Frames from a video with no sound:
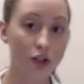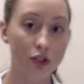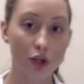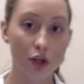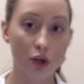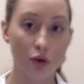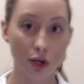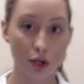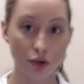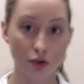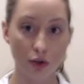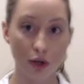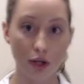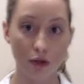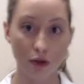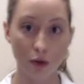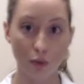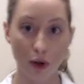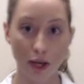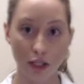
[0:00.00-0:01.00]
So you can
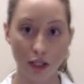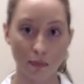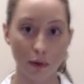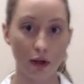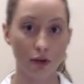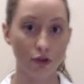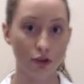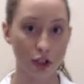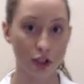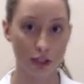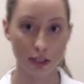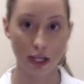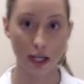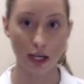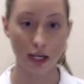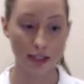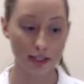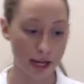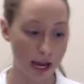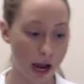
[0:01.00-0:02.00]
treat the waist belt just
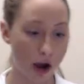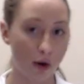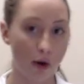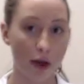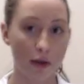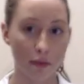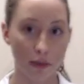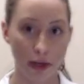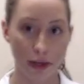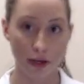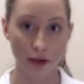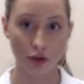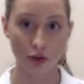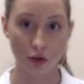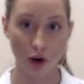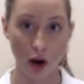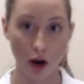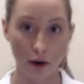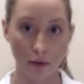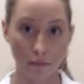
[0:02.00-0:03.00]
like a towel and let it
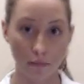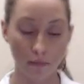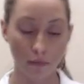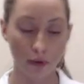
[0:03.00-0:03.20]
dry.